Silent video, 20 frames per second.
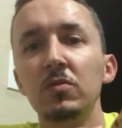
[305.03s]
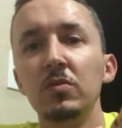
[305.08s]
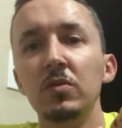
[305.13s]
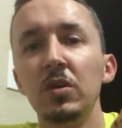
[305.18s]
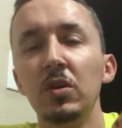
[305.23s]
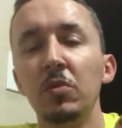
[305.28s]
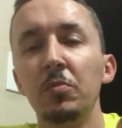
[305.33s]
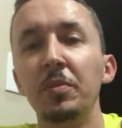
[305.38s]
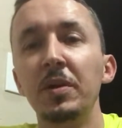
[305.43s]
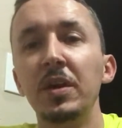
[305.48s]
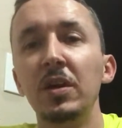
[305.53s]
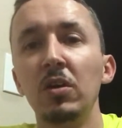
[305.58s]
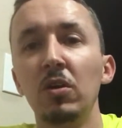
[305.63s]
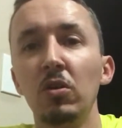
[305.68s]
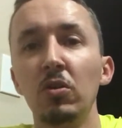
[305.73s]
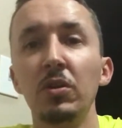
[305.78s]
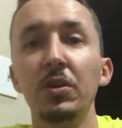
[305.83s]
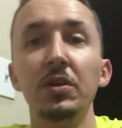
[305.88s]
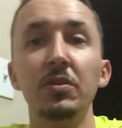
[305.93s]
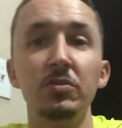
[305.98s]
It'll be
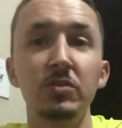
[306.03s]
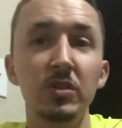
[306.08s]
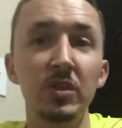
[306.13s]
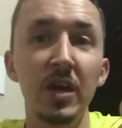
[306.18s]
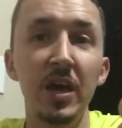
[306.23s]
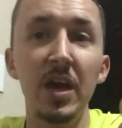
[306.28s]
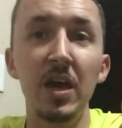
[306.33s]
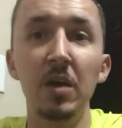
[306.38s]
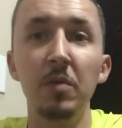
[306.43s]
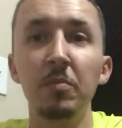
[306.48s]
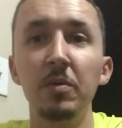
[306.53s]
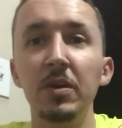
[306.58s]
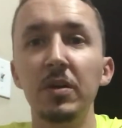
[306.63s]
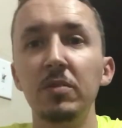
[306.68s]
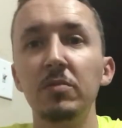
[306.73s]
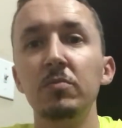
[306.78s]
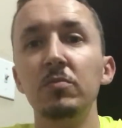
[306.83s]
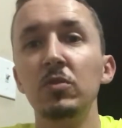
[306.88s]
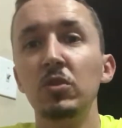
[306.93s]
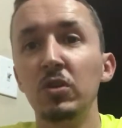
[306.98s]
earlier today,
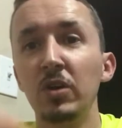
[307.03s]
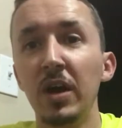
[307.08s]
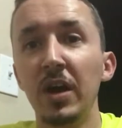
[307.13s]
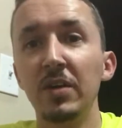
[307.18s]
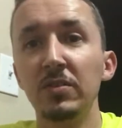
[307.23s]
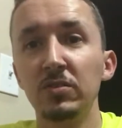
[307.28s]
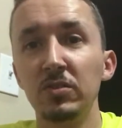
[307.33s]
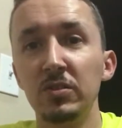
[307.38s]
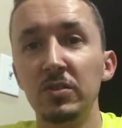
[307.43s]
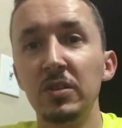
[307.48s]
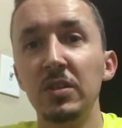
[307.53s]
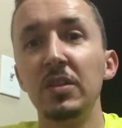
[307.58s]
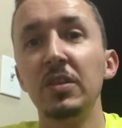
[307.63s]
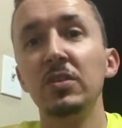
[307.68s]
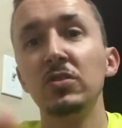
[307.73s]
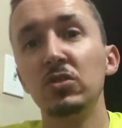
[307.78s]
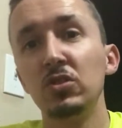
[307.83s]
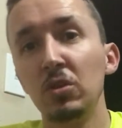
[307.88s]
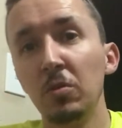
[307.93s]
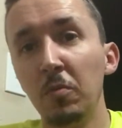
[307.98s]
but you guys will see
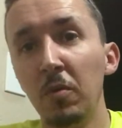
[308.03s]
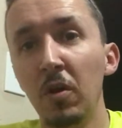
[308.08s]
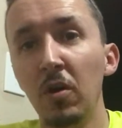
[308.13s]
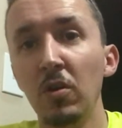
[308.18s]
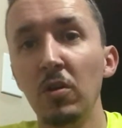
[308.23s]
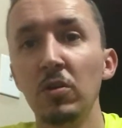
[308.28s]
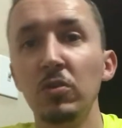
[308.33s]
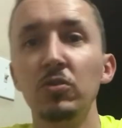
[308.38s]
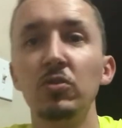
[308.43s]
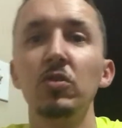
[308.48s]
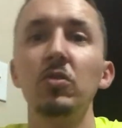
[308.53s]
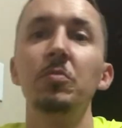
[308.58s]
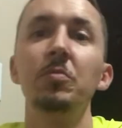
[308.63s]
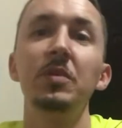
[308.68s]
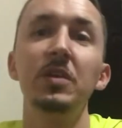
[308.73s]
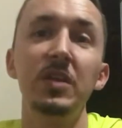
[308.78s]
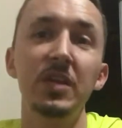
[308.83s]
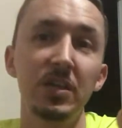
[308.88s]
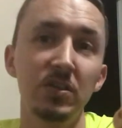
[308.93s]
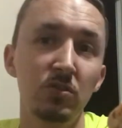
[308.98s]
this tomorrow, so it'll
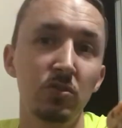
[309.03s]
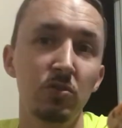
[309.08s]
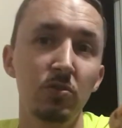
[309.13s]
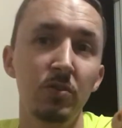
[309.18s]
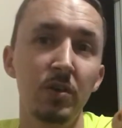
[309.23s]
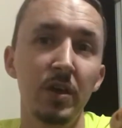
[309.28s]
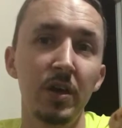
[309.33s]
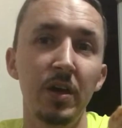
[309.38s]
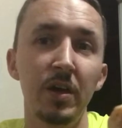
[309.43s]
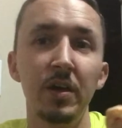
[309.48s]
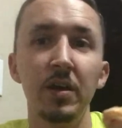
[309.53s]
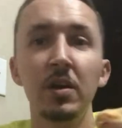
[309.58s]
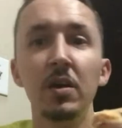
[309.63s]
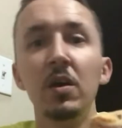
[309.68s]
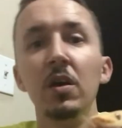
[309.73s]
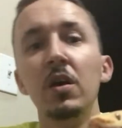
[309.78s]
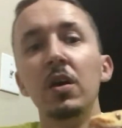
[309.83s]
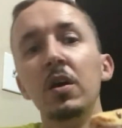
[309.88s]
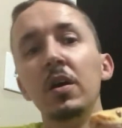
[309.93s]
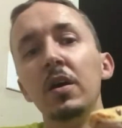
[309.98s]
be yesterday.
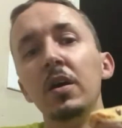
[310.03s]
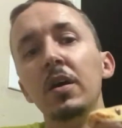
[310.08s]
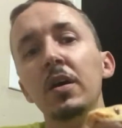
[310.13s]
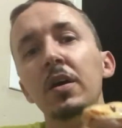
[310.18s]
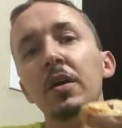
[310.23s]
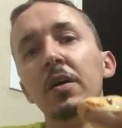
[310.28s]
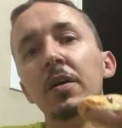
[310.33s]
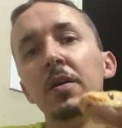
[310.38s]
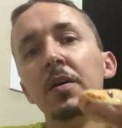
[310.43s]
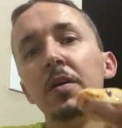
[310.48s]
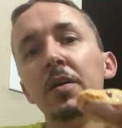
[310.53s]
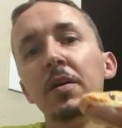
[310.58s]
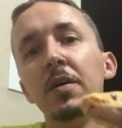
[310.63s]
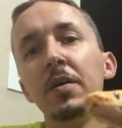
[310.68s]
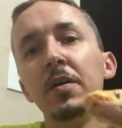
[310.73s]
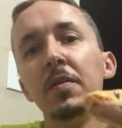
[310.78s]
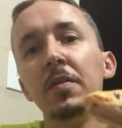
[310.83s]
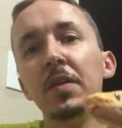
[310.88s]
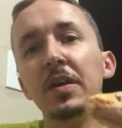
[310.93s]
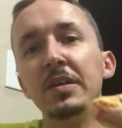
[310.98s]

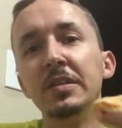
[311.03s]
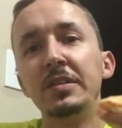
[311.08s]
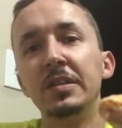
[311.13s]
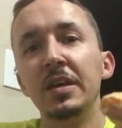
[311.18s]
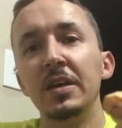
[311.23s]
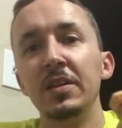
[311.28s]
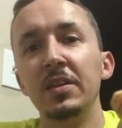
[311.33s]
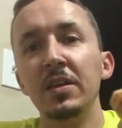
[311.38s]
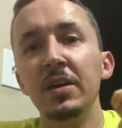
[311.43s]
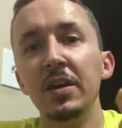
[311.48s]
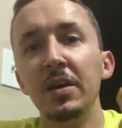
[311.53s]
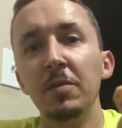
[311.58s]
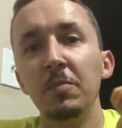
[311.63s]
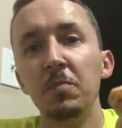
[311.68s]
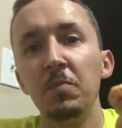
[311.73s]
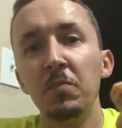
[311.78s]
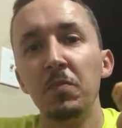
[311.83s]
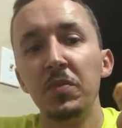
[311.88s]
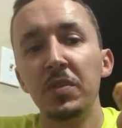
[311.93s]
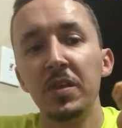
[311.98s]
They said that
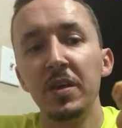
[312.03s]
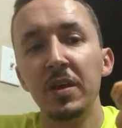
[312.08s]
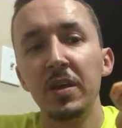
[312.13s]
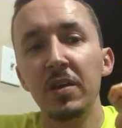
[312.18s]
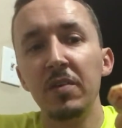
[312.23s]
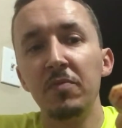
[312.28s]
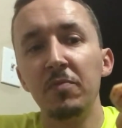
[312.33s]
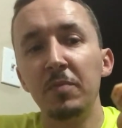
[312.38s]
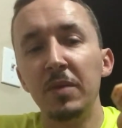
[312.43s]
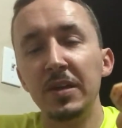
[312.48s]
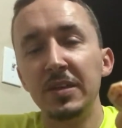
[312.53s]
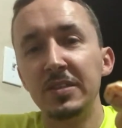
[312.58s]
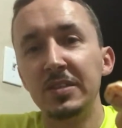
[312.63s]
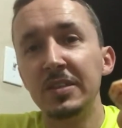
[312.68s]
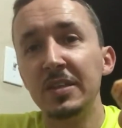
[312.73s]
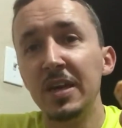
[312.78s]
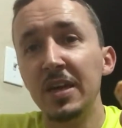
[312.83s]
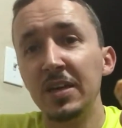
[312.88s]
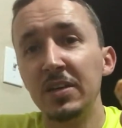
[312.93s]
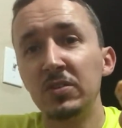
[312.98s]
if my
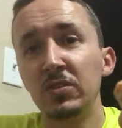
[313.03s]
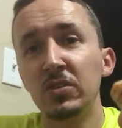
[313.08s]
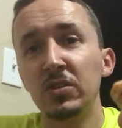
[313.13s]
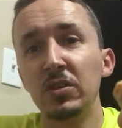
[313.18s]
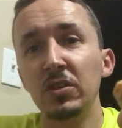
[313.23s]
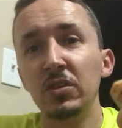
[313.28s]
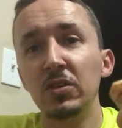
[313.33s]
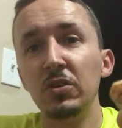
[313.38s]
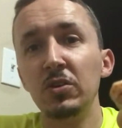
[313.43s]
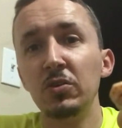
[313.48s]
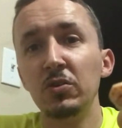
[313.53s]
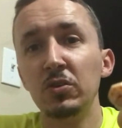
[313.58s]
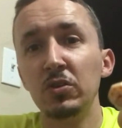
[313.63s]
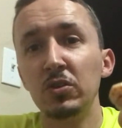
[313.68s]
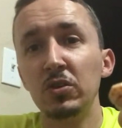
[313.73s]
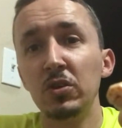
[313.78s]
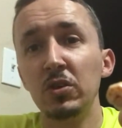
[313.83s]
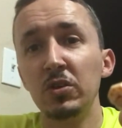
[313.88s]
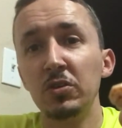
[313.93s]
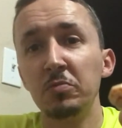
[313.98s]
snakes can do
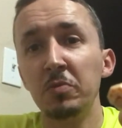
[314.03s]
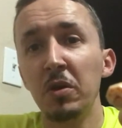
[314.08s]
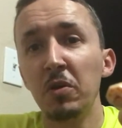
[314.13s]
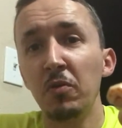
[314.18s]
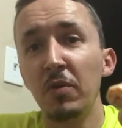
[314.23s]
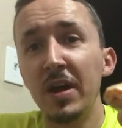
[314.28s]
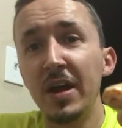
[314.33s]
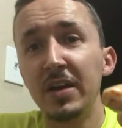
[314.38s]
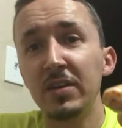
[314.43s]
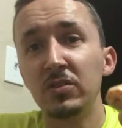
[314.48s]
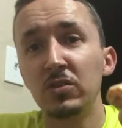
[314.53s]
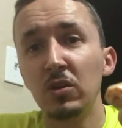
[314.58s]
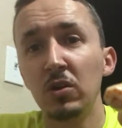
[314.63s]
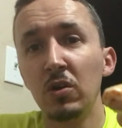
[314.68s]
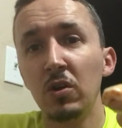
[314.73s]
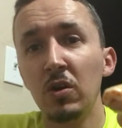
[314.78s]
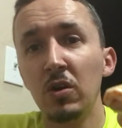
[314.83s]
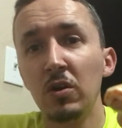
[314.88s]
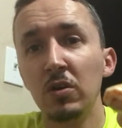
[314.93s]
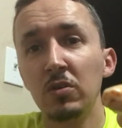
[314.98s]
as good as my rats
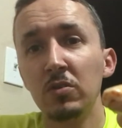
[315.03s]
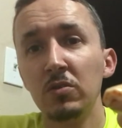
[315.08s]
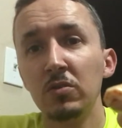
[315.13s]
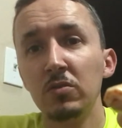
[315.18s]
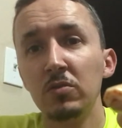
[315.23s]
are,